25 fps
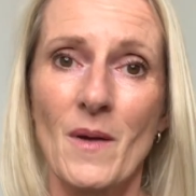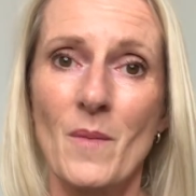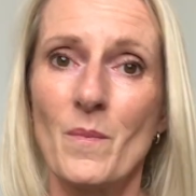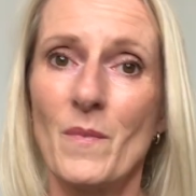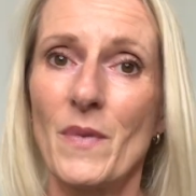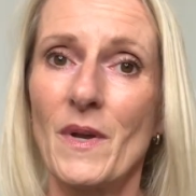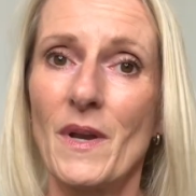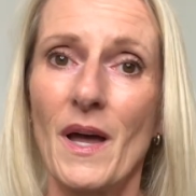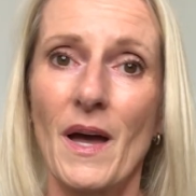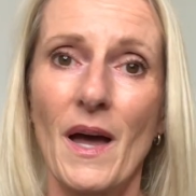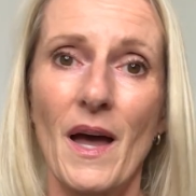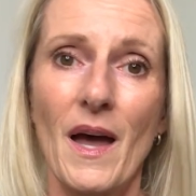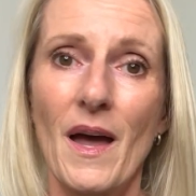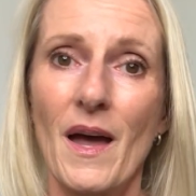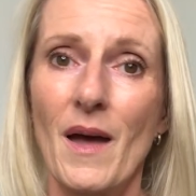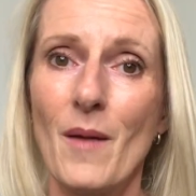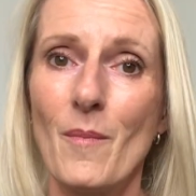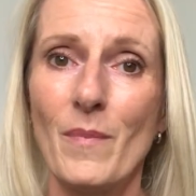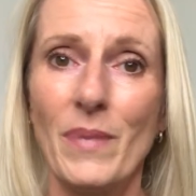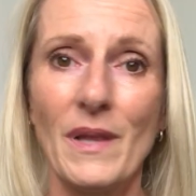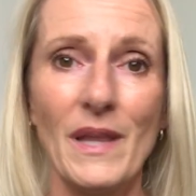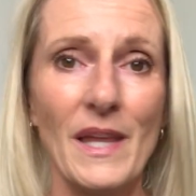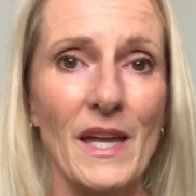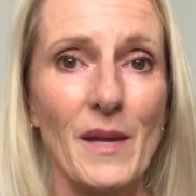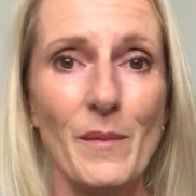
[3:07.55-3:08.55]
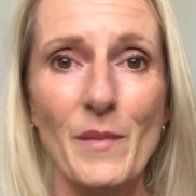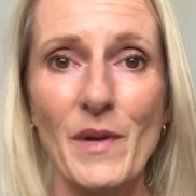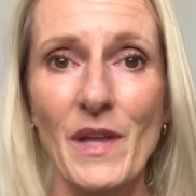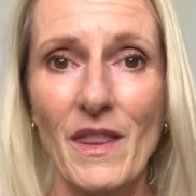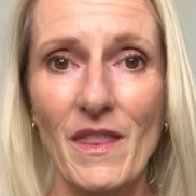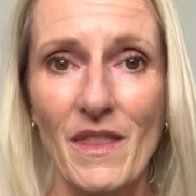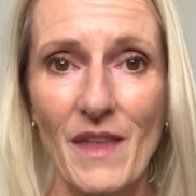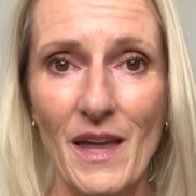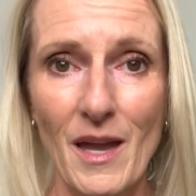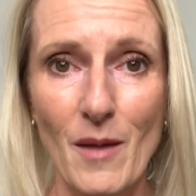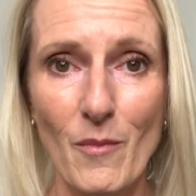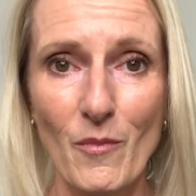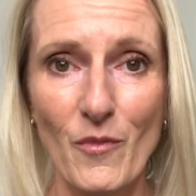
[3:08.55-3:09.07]
But blaming
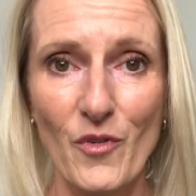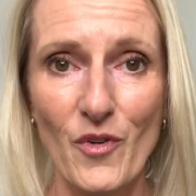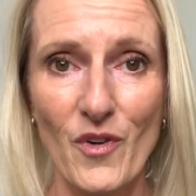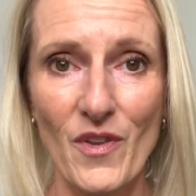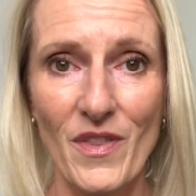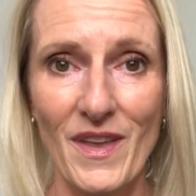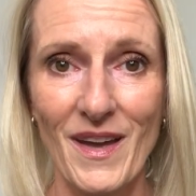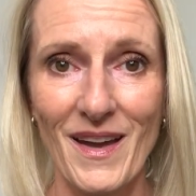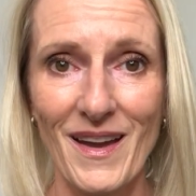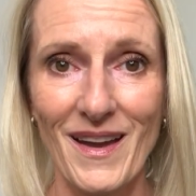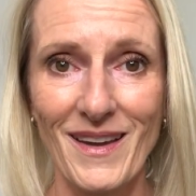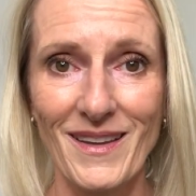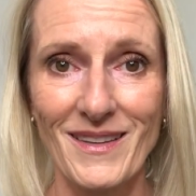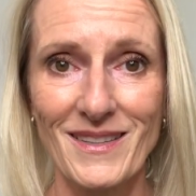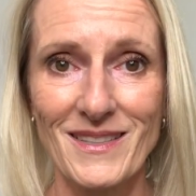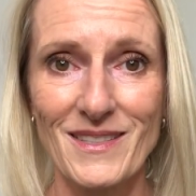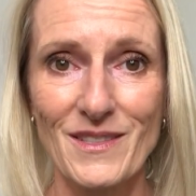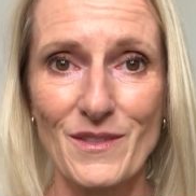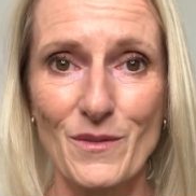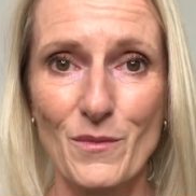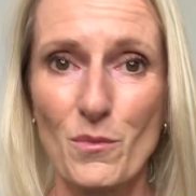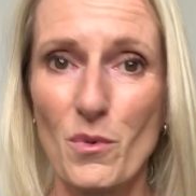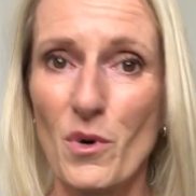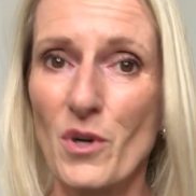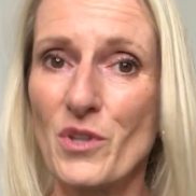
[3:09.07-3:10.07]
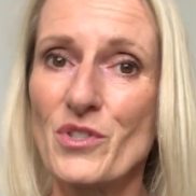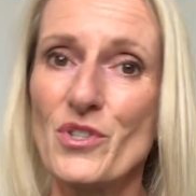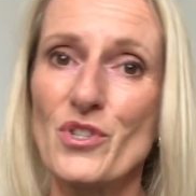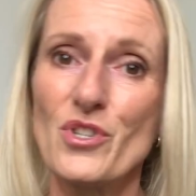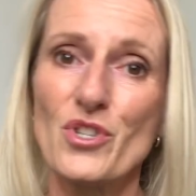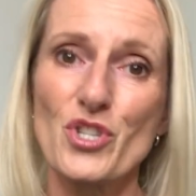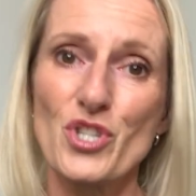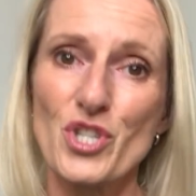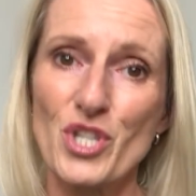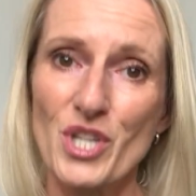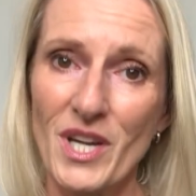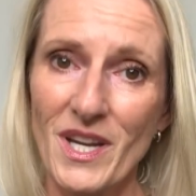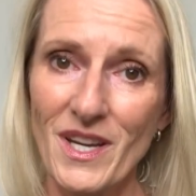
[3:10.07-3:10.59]
them for that wasn't
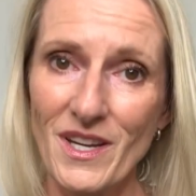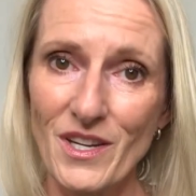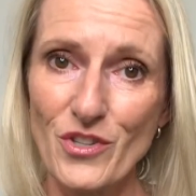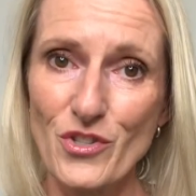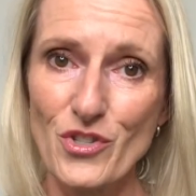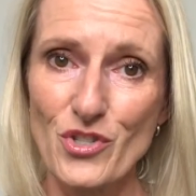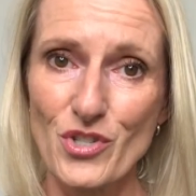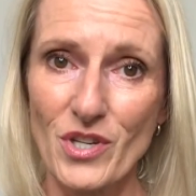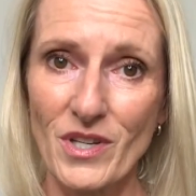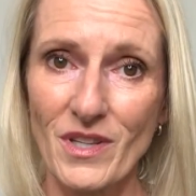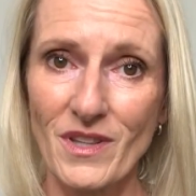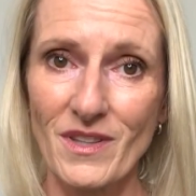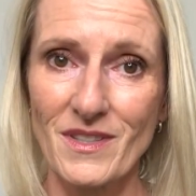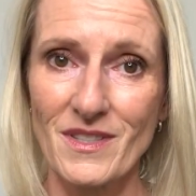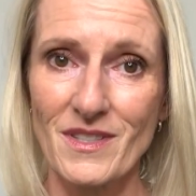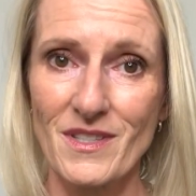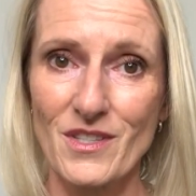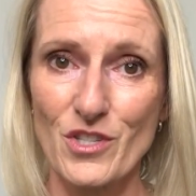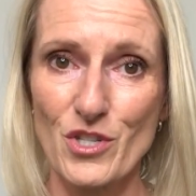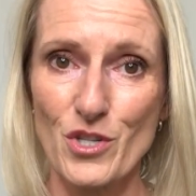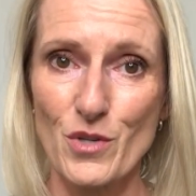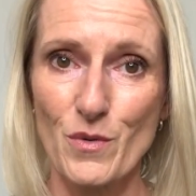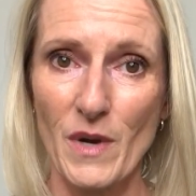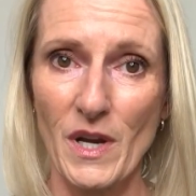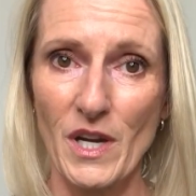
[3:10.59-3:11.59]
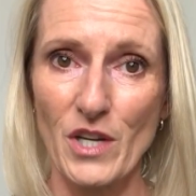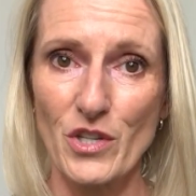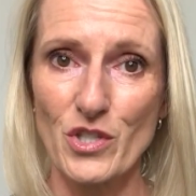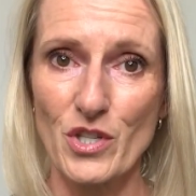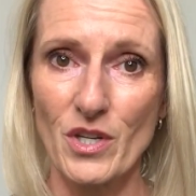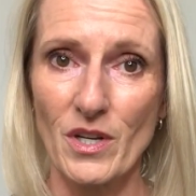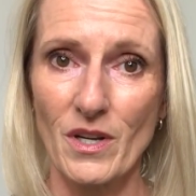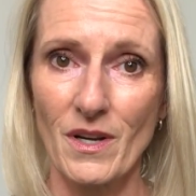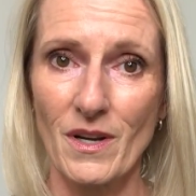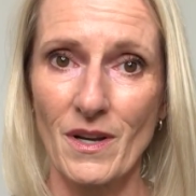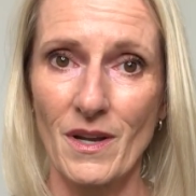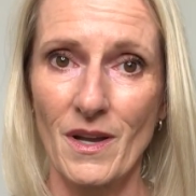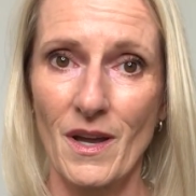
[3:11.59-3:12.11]
changing the situation.